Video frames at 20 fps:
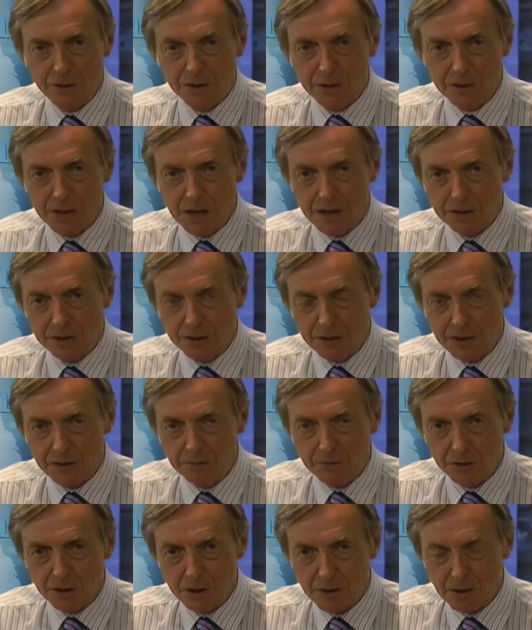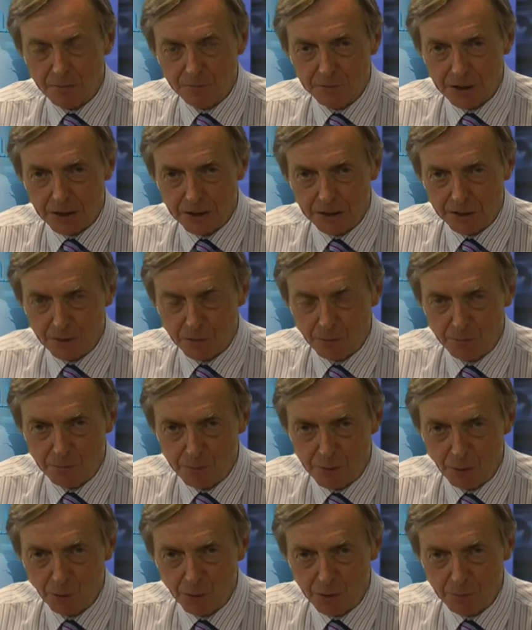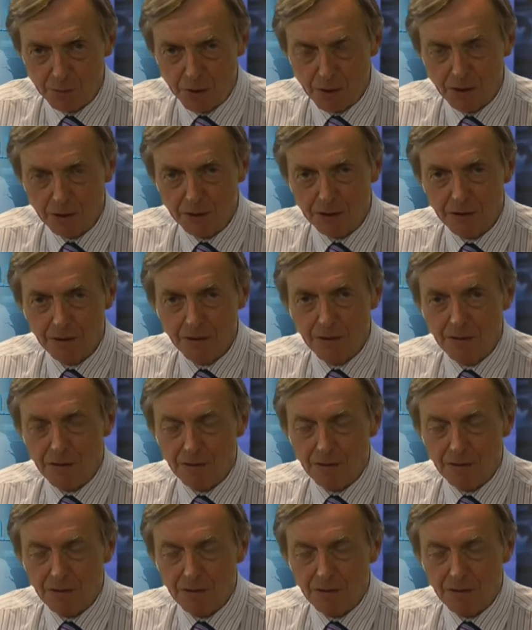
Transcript: today to give us an update on Bilderberg.